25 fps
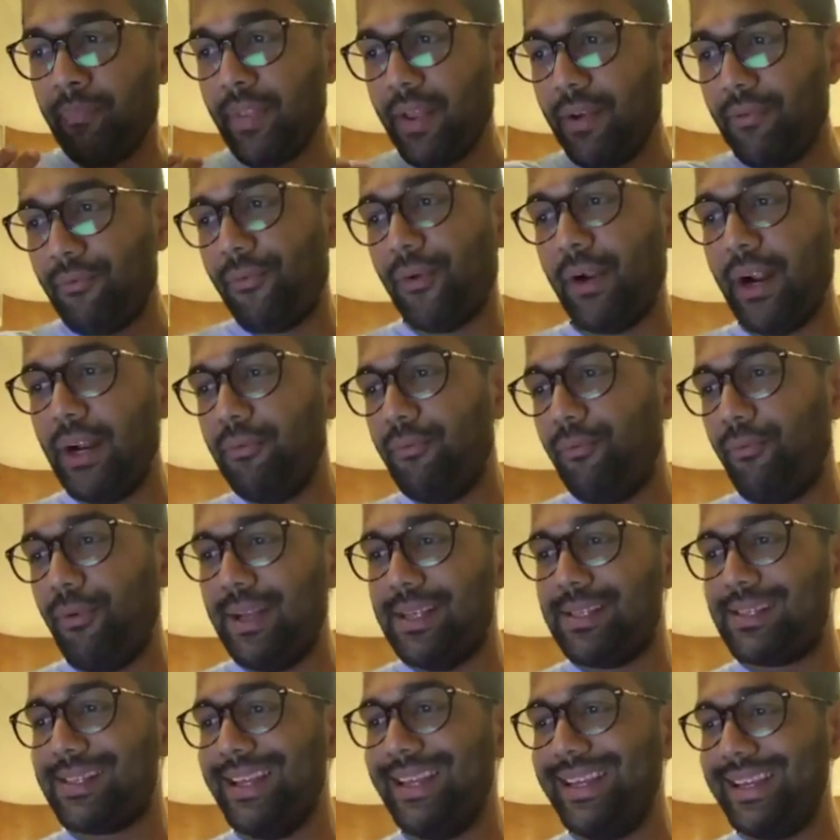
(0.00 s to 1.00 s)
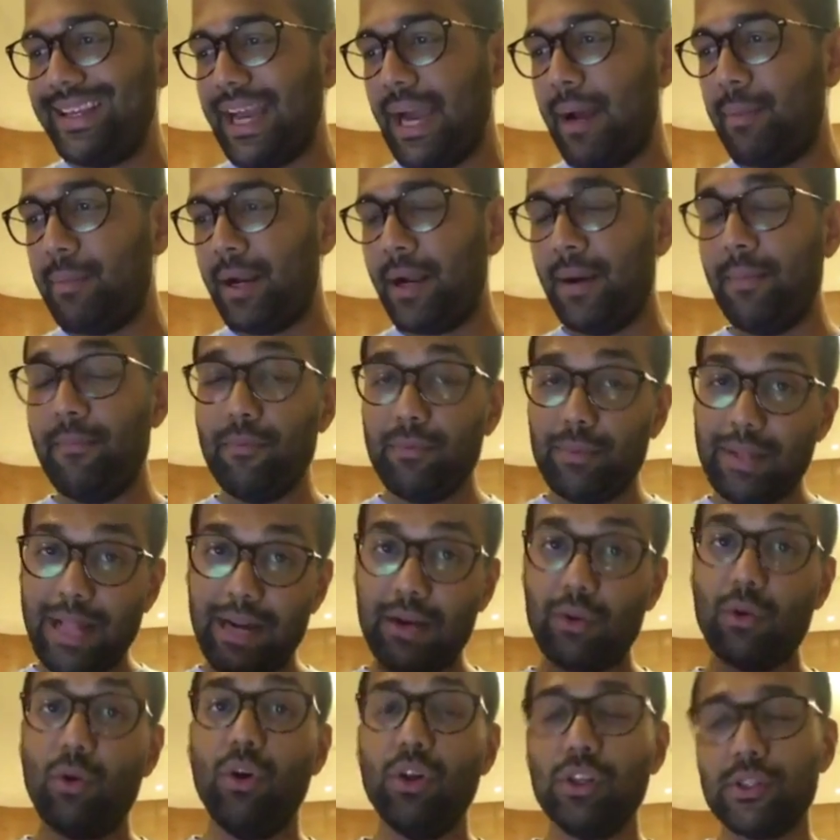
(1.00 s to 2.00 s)
front facing camera
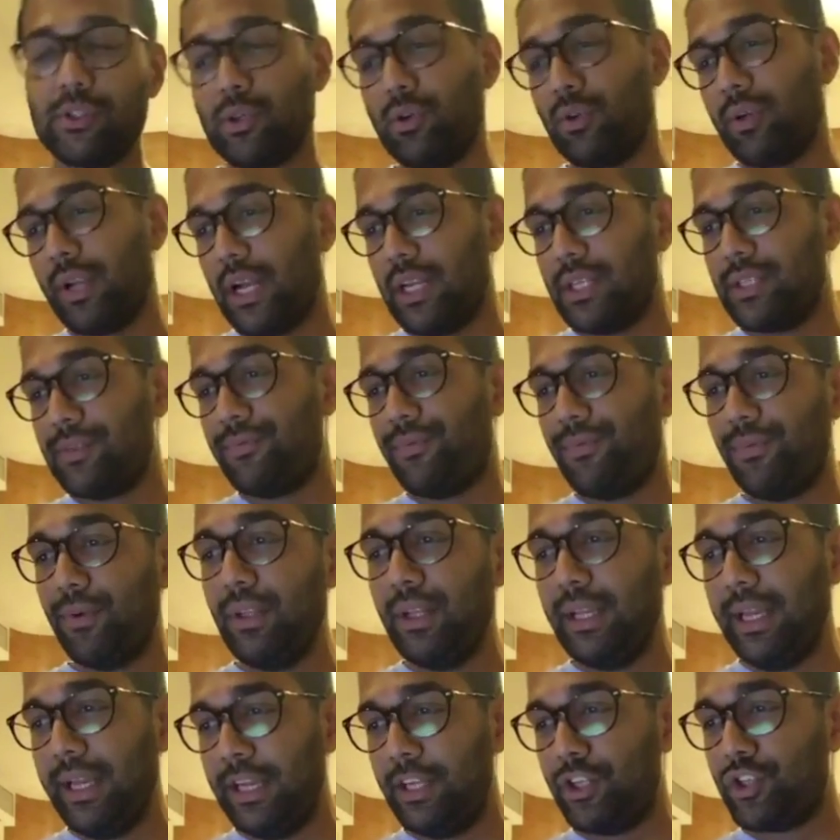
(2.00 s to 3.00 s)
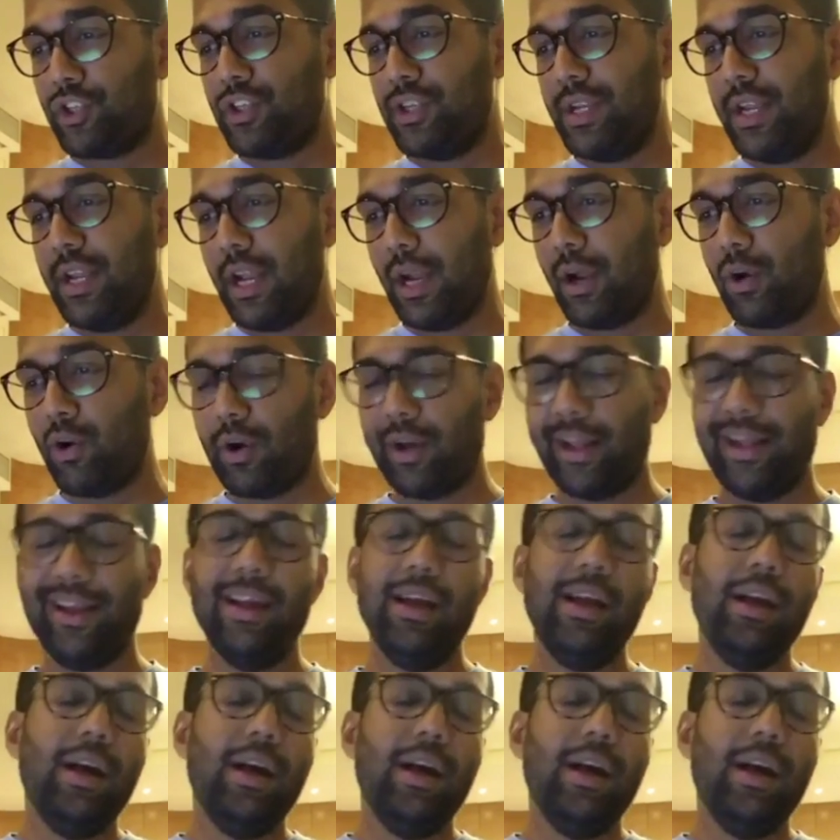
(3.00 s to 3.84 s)
that also does full HD recording.